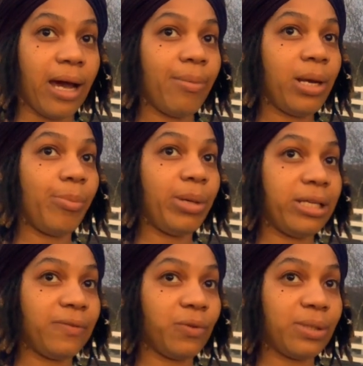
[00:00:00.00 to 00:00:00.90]
I'm in a
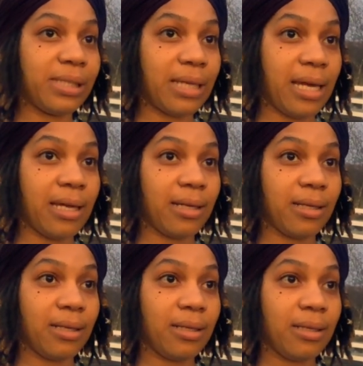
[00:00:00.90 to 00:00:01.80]
peaceful state.
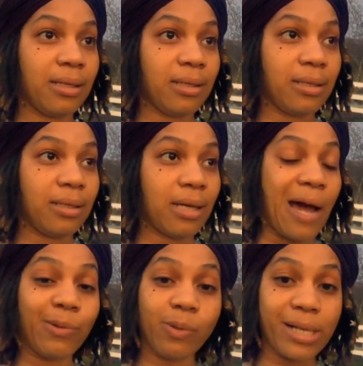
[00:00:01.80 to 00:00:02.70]

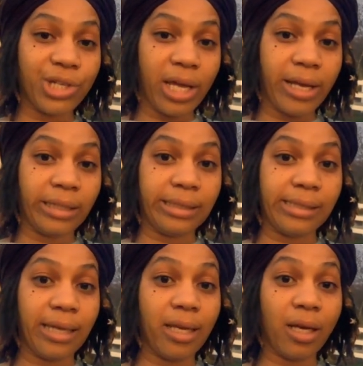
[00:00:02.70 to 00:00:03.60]
I was watching
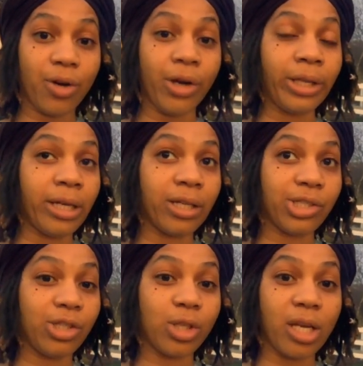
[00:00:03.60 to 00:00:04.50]
Annalise Keating earlier.
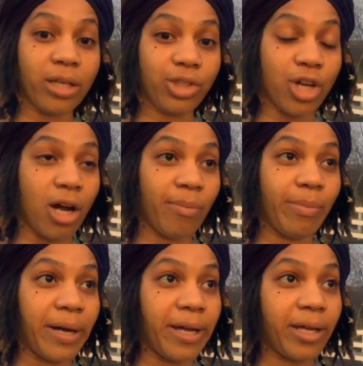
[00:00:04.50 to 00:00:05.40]
She's a nut job,
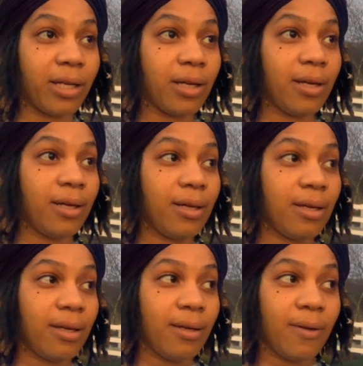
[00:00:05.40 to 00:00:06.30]
but
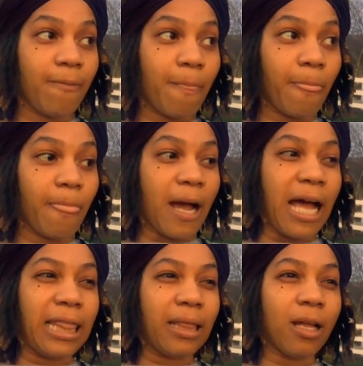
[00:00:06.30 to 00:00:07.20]

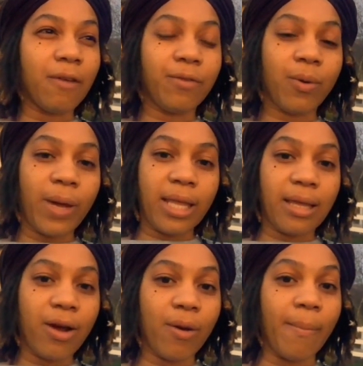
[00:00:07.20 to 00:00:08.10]
I love the way
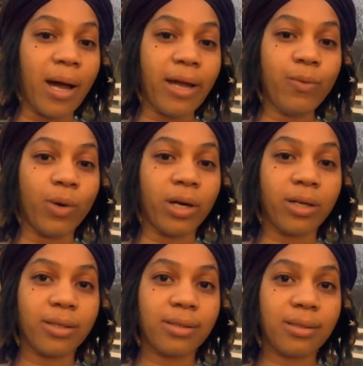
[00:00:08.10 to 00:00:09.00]
that her mind
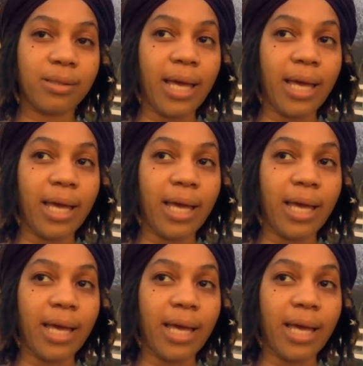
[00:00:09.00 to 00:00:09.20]
works.